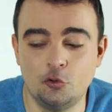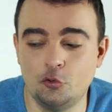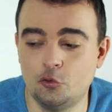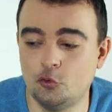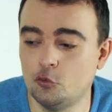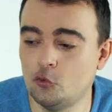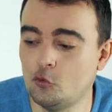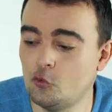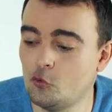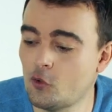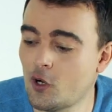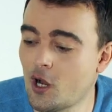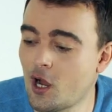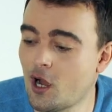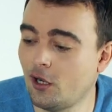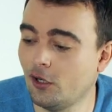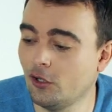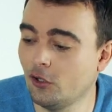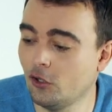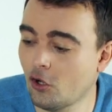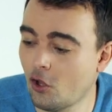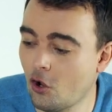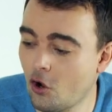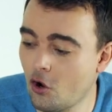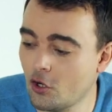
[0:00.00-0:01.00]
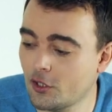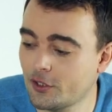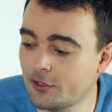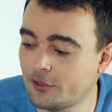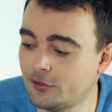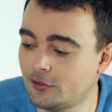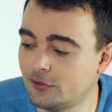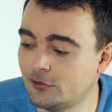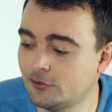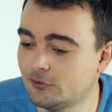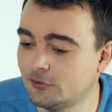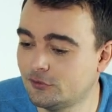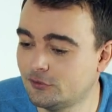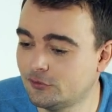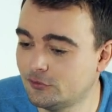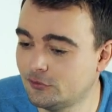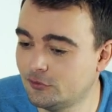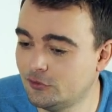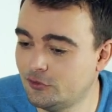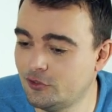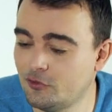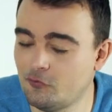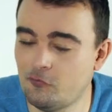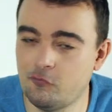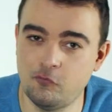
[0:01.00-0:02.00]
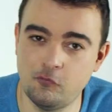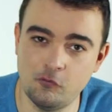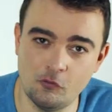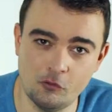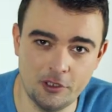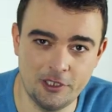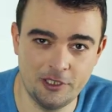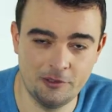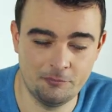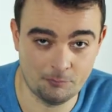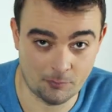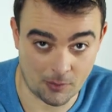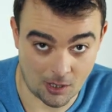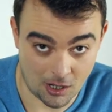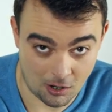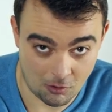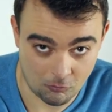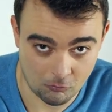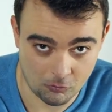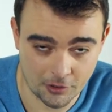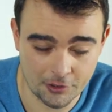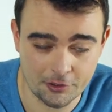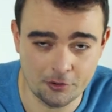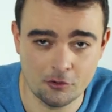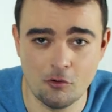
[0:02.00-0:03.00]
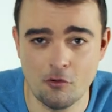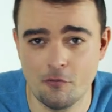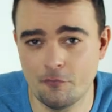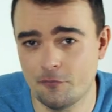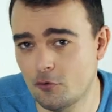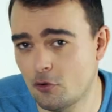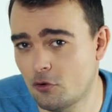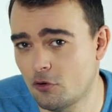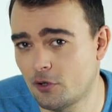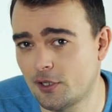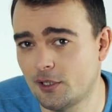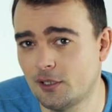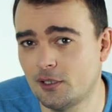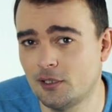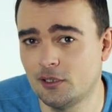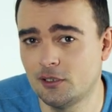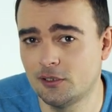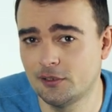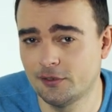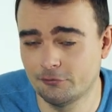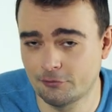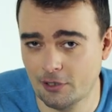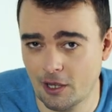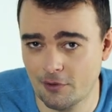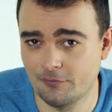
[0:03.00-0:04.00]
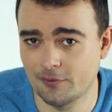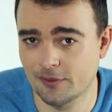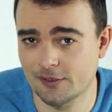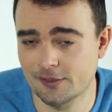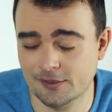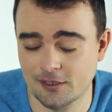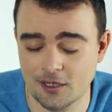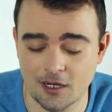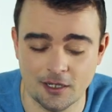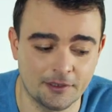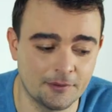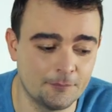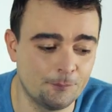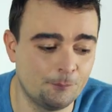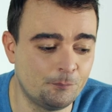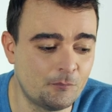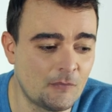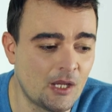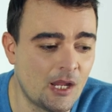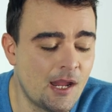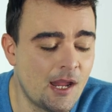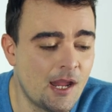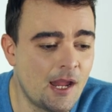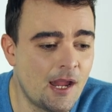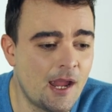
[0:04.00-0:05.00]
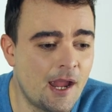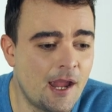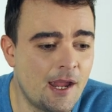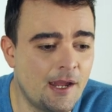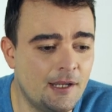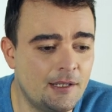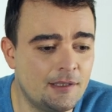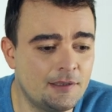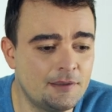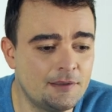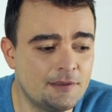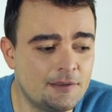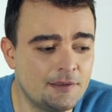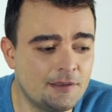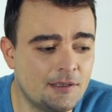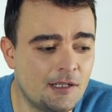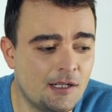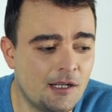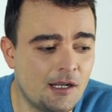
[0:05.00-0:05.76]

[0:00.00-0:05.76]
to unlock the fully power of your graphics card, and